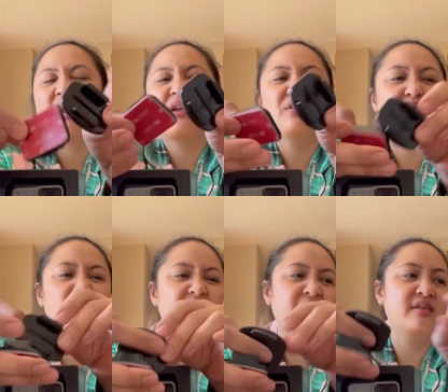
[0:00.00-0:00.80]
don't know
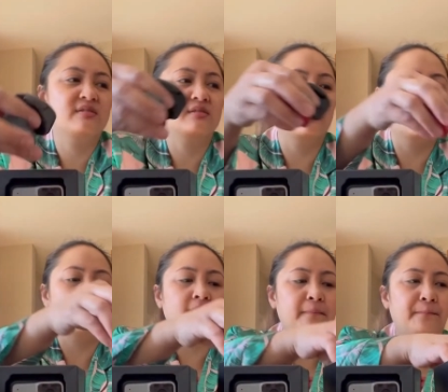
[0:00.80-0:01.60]
what it is. Sorry
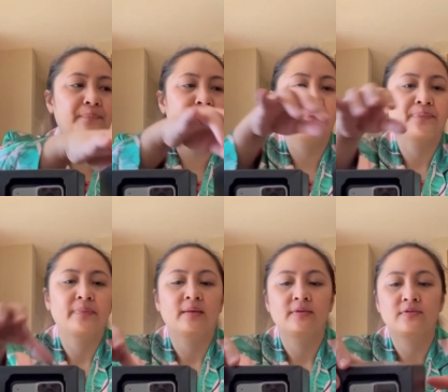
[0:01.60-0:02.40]

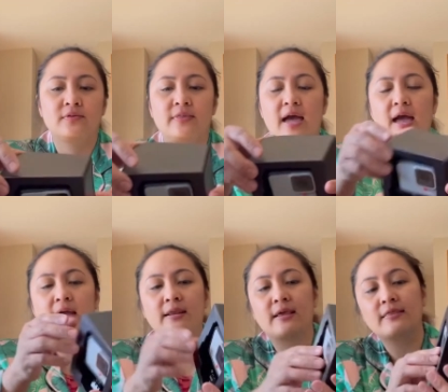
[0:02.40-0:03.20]
for
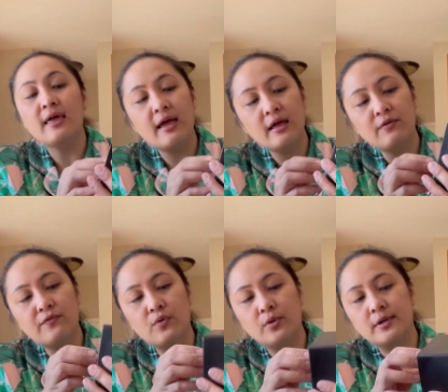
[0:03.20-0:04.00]
that. And then of
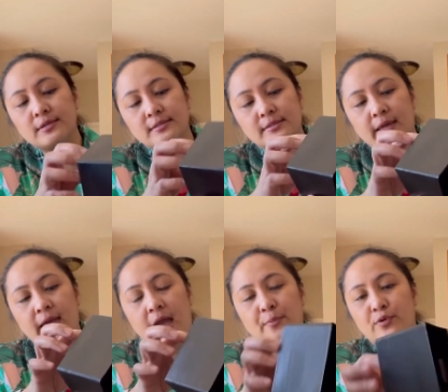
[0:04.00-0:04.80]
course the
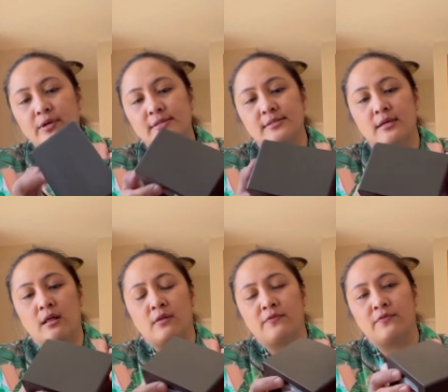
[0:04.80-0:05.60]
camera
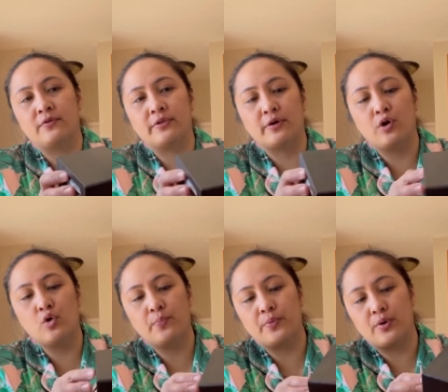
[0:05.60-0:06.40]
itself for the
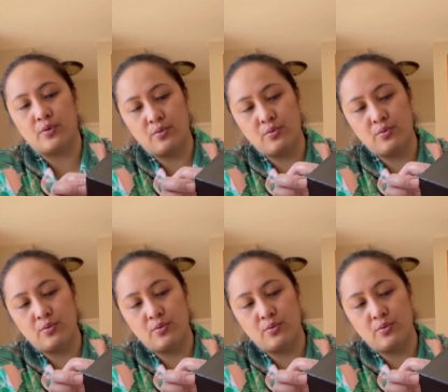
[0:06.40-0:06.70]
GoPro.